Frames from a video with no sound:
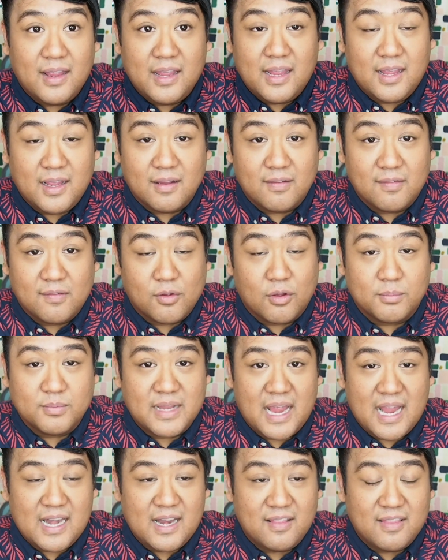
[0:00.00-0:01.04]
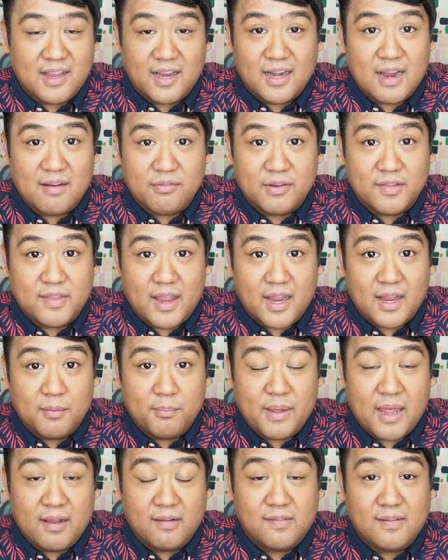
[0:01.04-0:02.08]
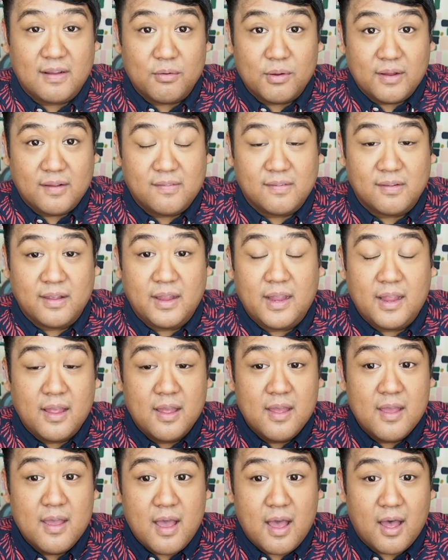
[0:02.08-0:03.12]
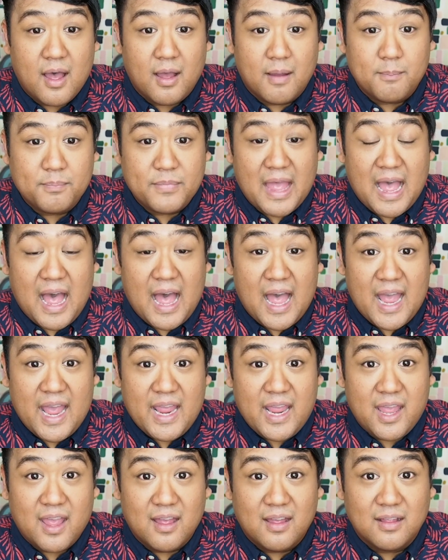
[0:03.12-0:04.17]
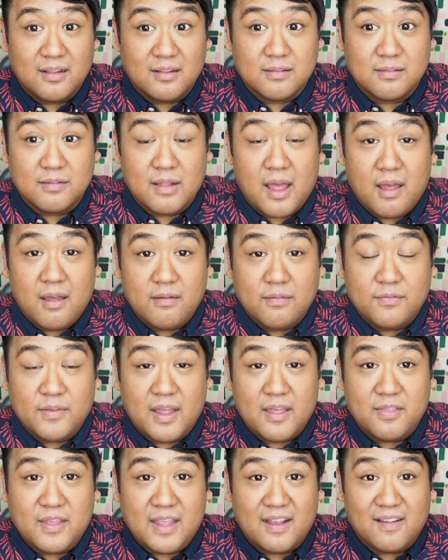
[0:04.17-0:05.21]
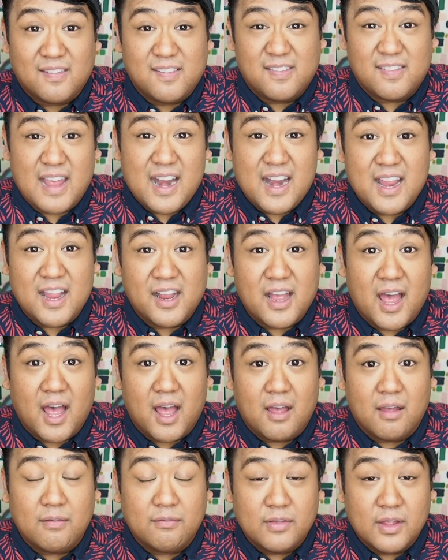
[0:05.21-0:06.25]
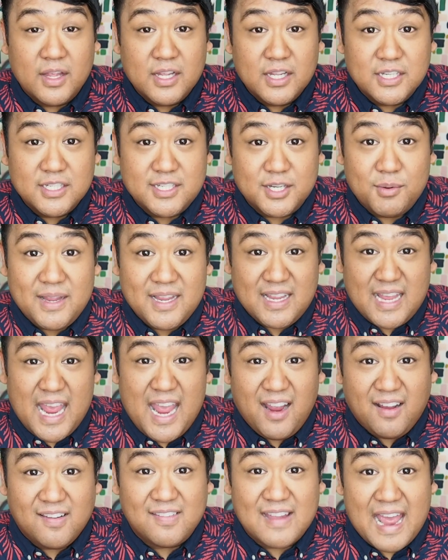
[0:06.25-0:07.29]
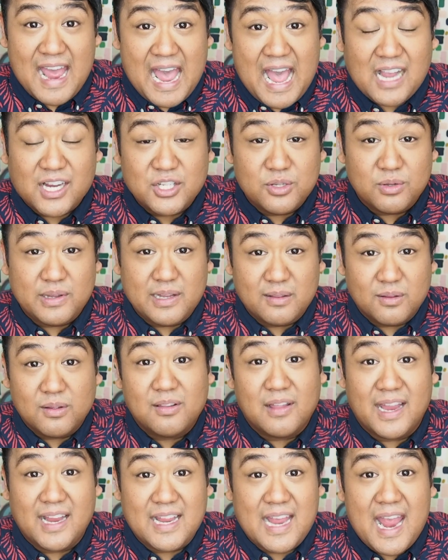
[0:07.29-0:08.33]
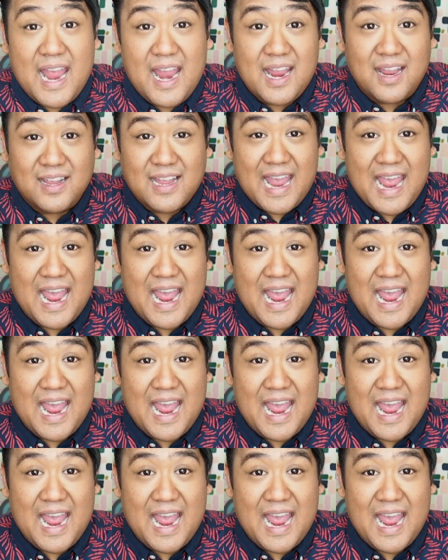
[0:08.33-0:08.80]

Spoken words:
He can sculpt anything and everything. But seriously, I love the aesthetic of doing cakes that actually look like cake.